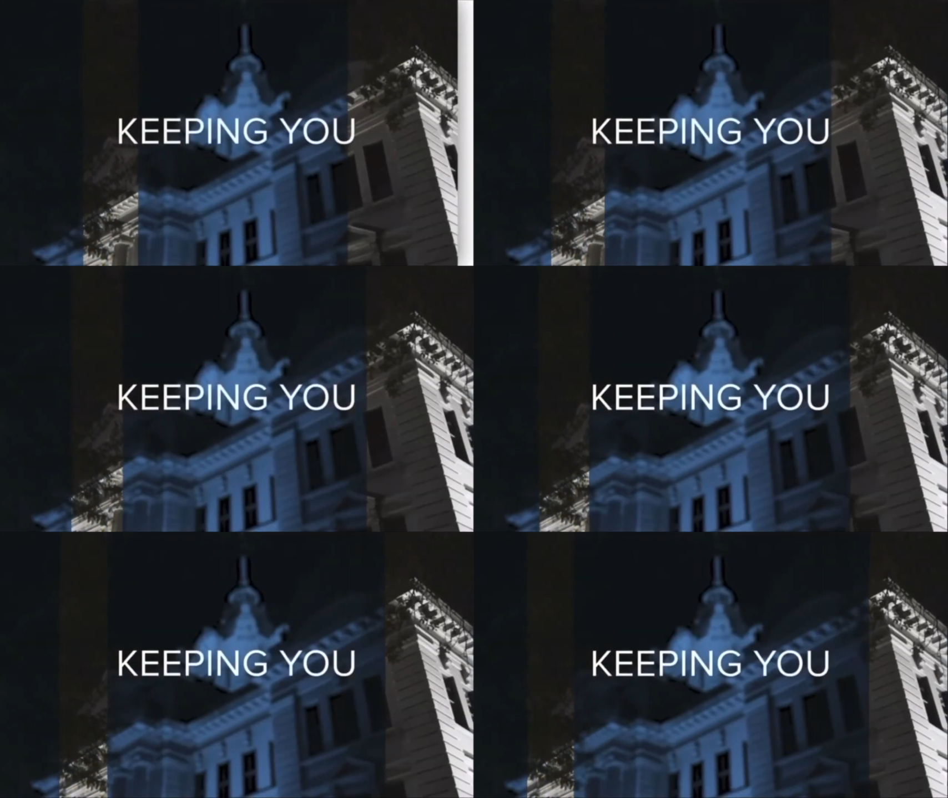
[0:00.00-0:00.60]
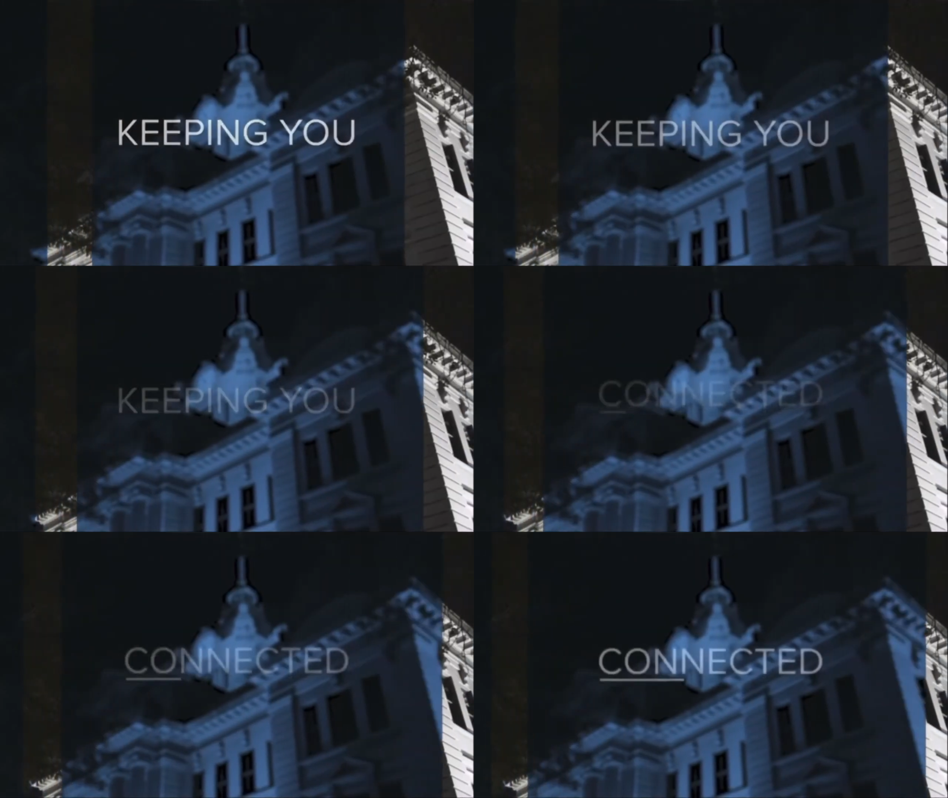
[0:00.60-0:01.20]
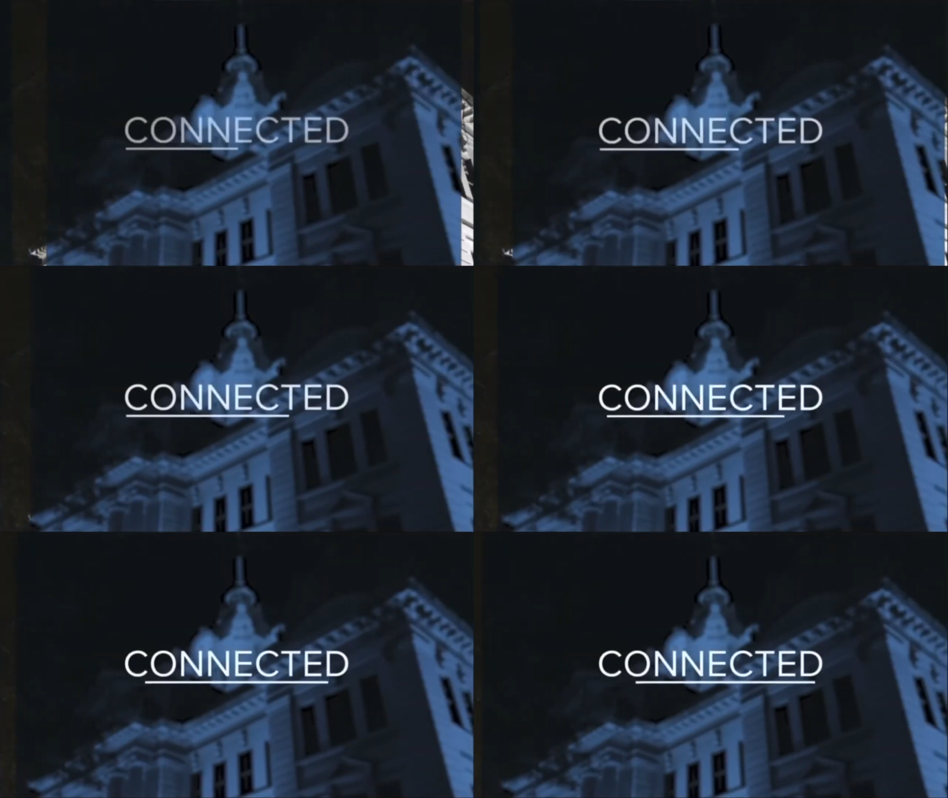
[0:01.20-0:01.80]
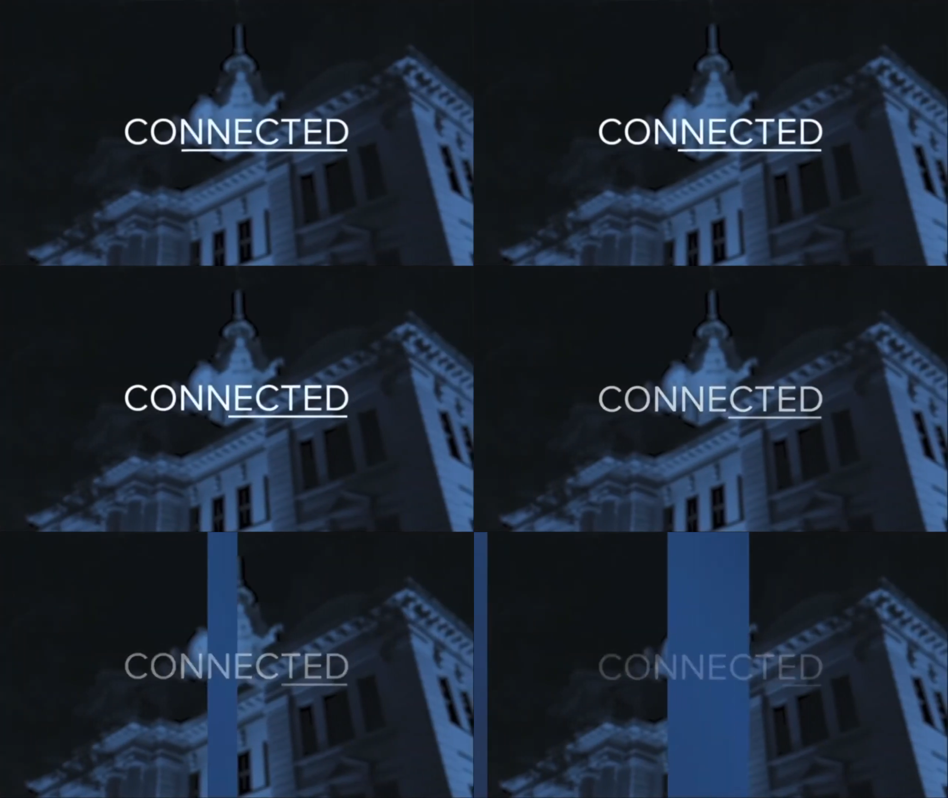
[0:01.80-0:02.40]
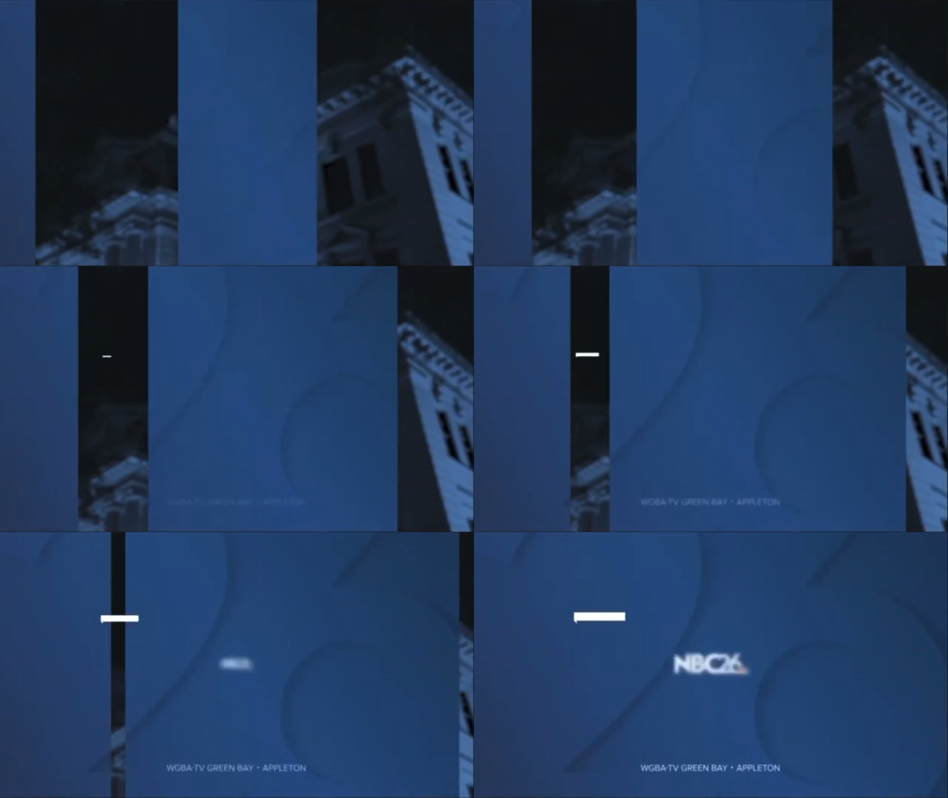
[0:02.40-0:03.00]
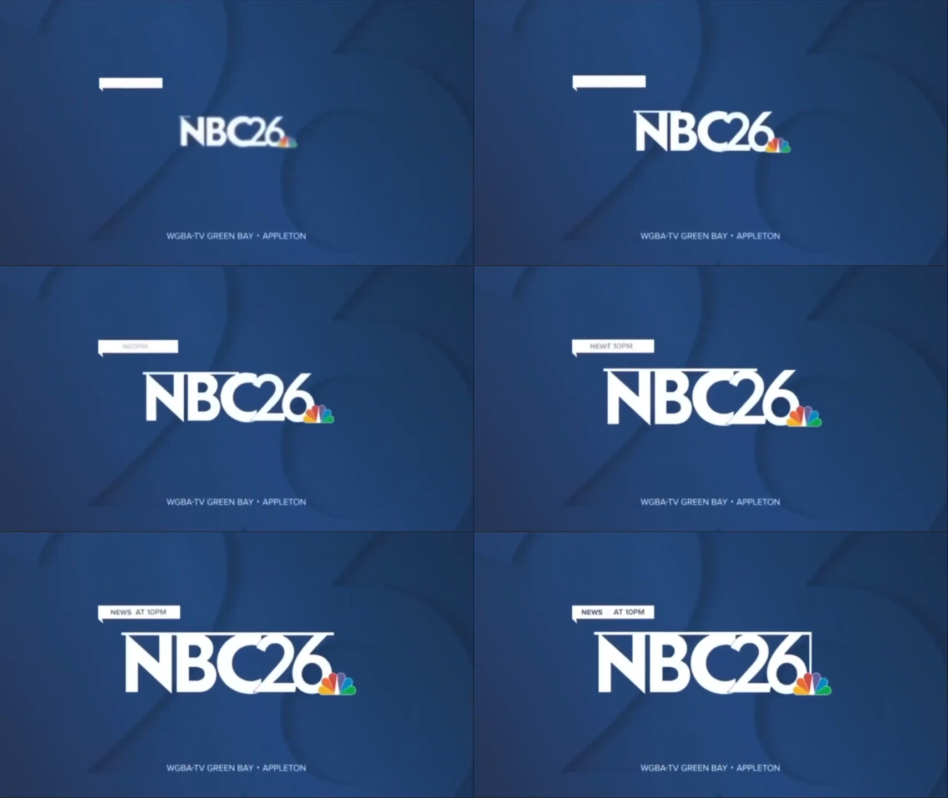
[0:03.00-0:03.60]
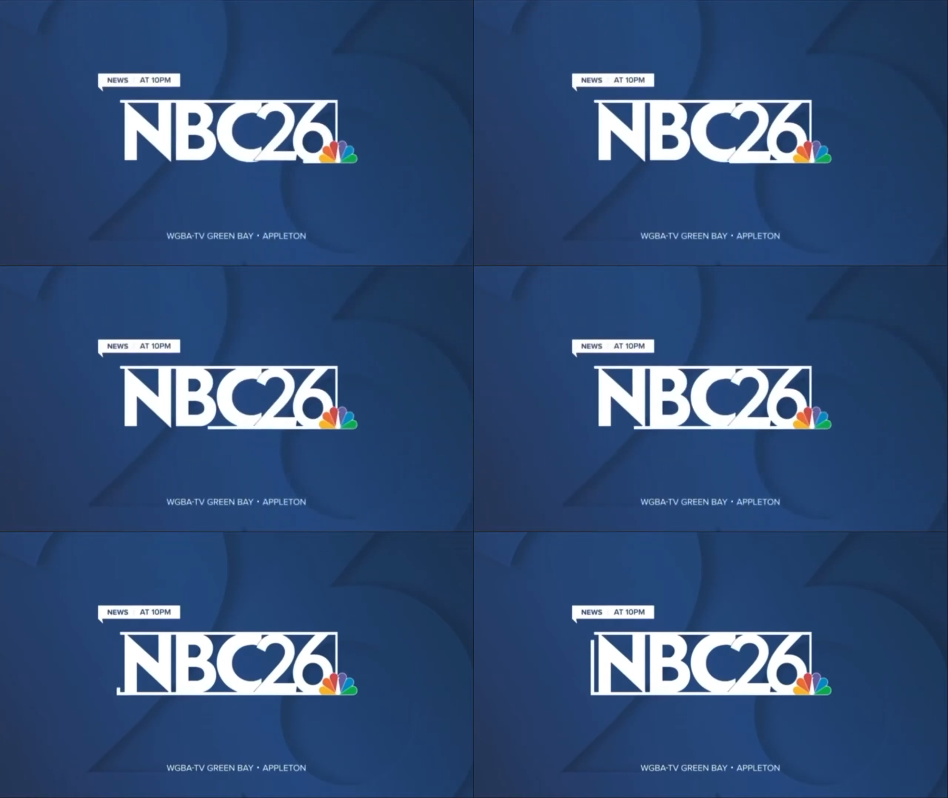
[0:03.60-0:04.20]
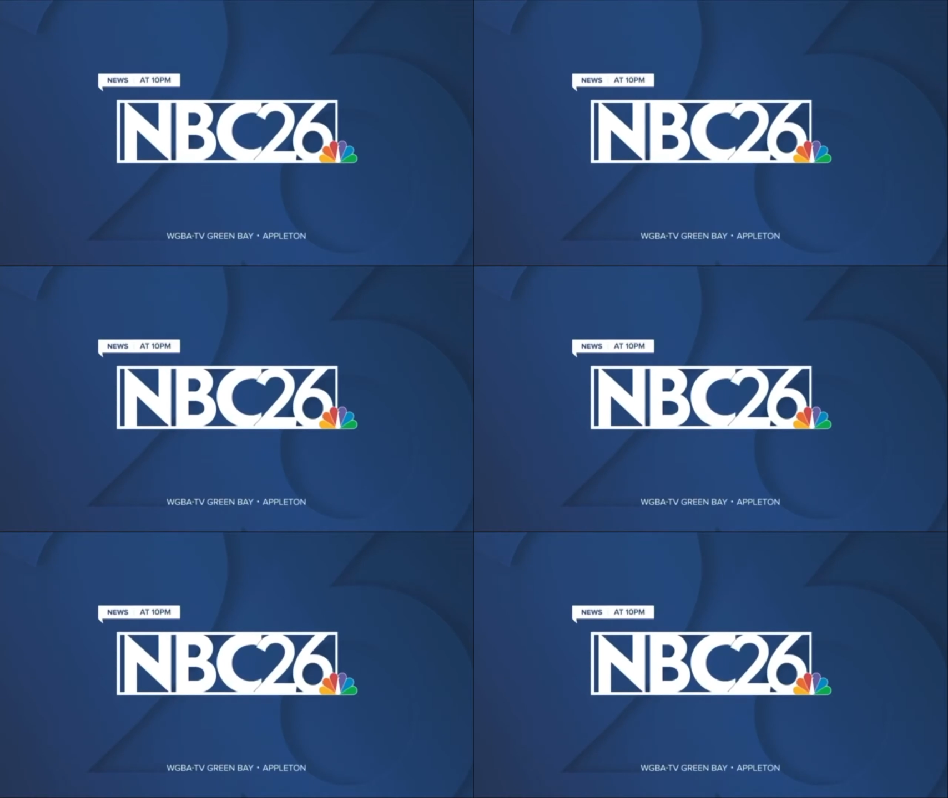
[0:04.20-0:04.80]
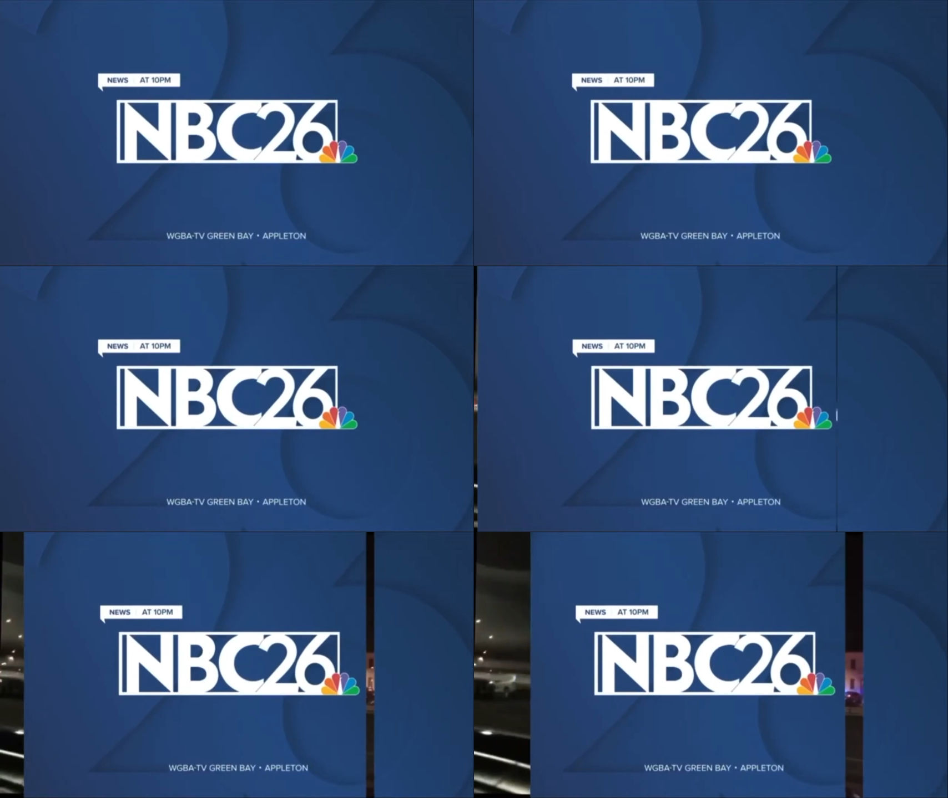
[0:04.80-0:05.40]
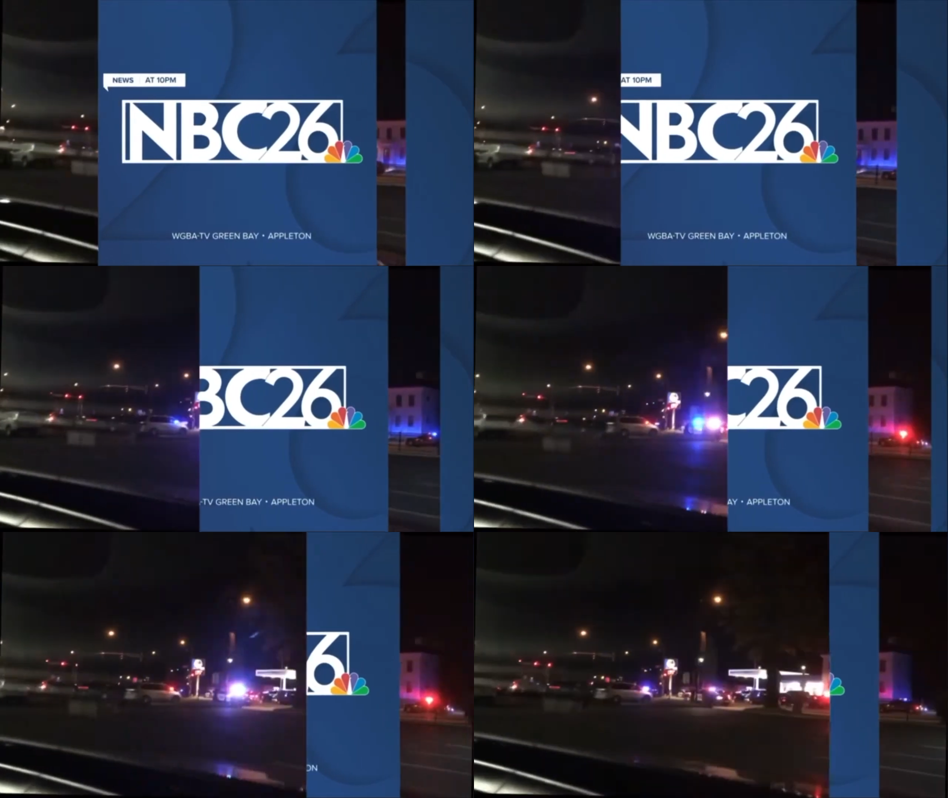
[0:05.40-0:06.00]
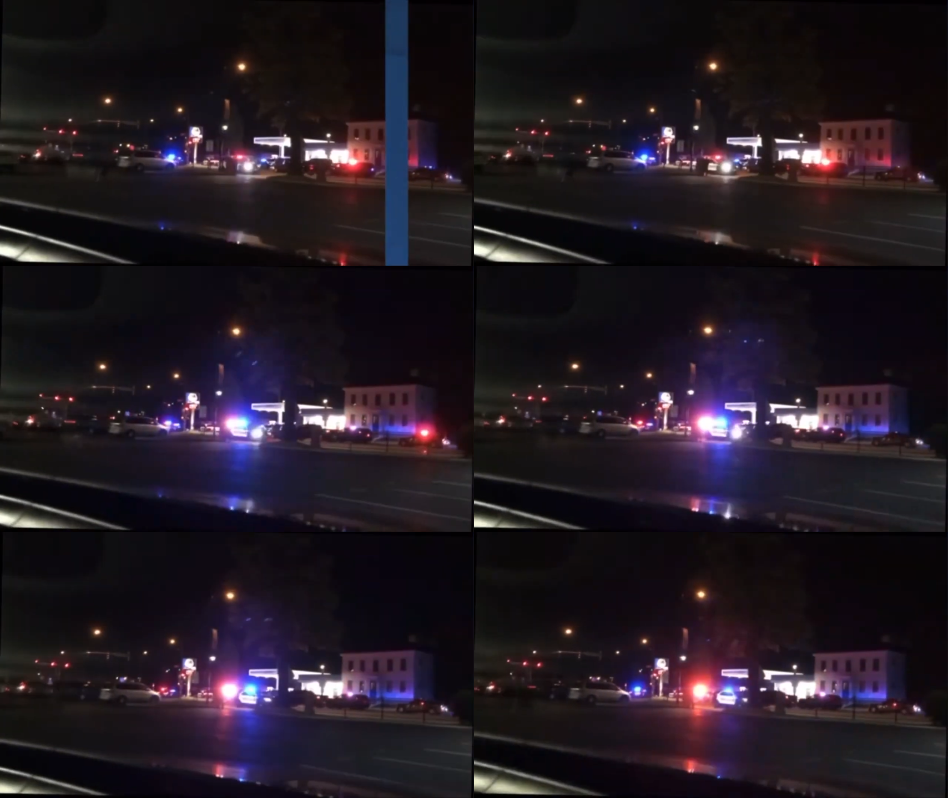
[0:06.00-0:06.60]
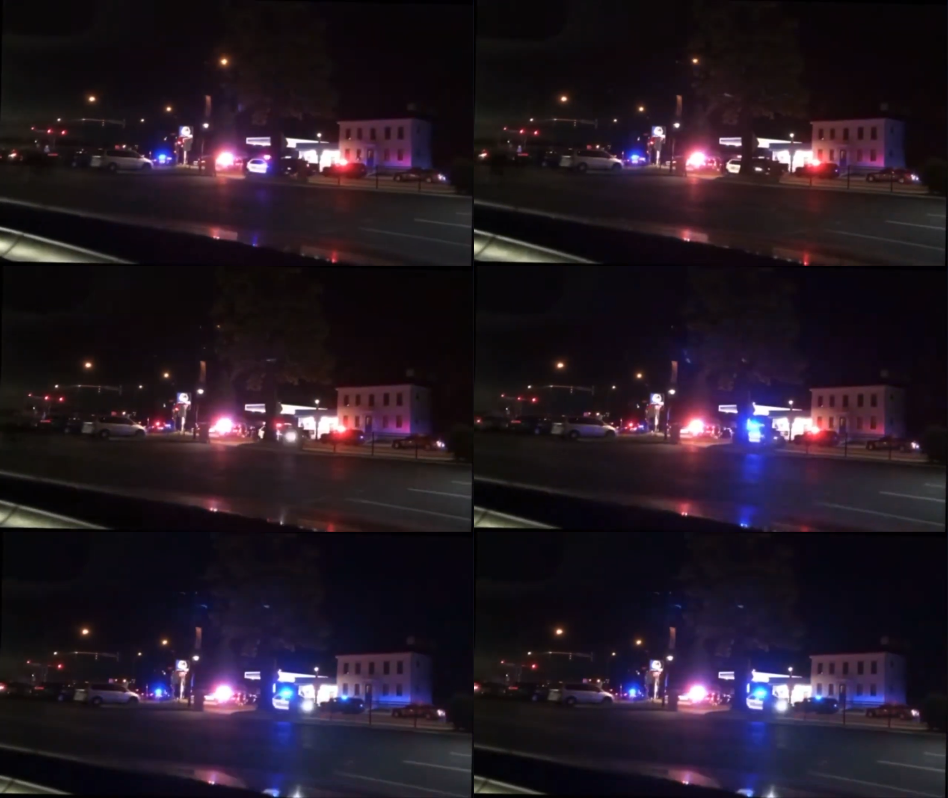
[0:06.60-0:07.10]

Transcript: No face is visible, so there are no lips to read.